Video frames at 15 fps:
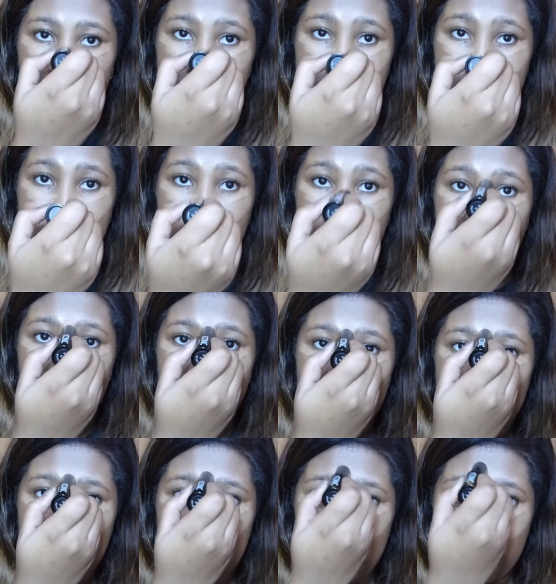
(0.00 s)
as
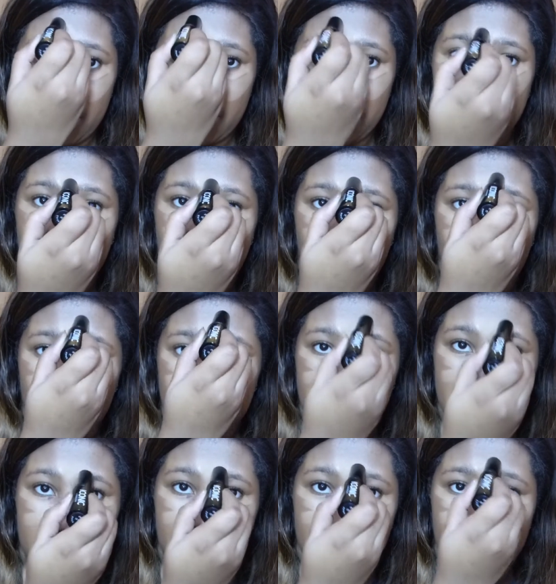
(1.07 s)
I have
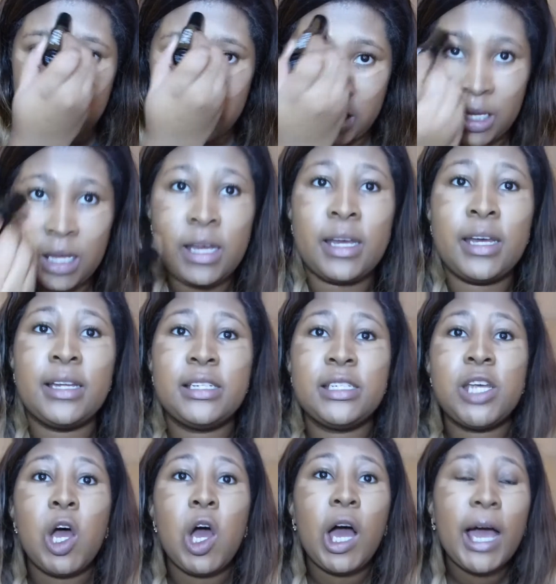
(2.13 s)
got
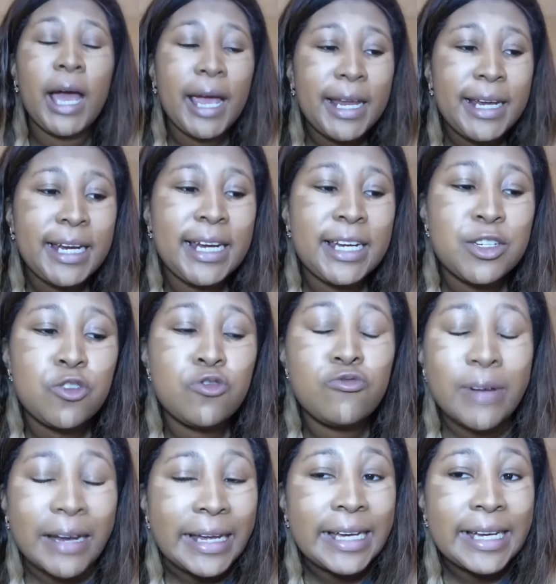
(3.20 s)
tiny
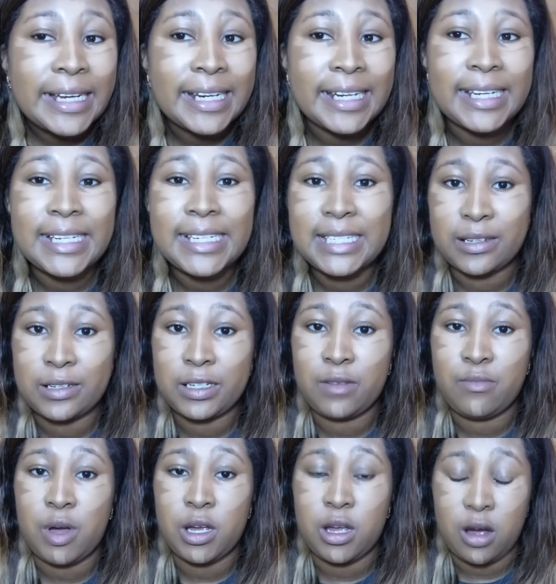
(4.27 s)
little wrinkles
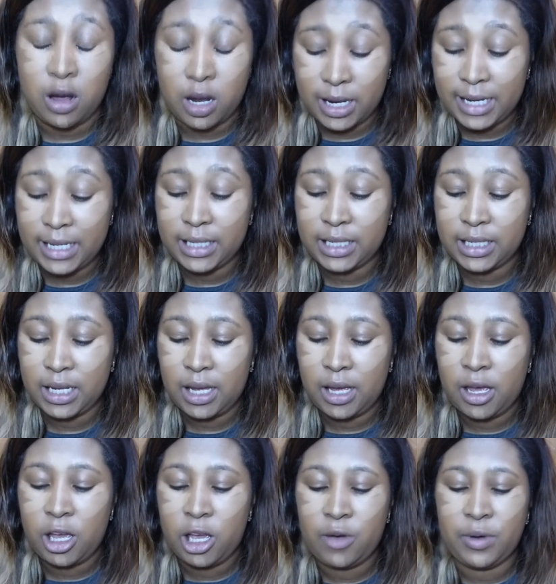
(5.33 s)
under my eyes,
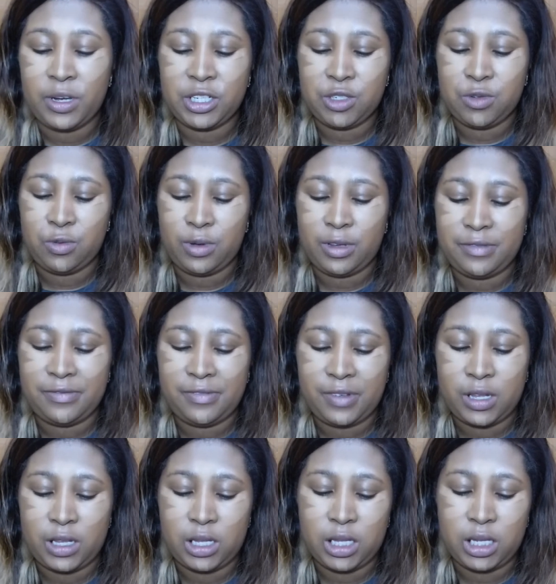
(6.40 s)
which with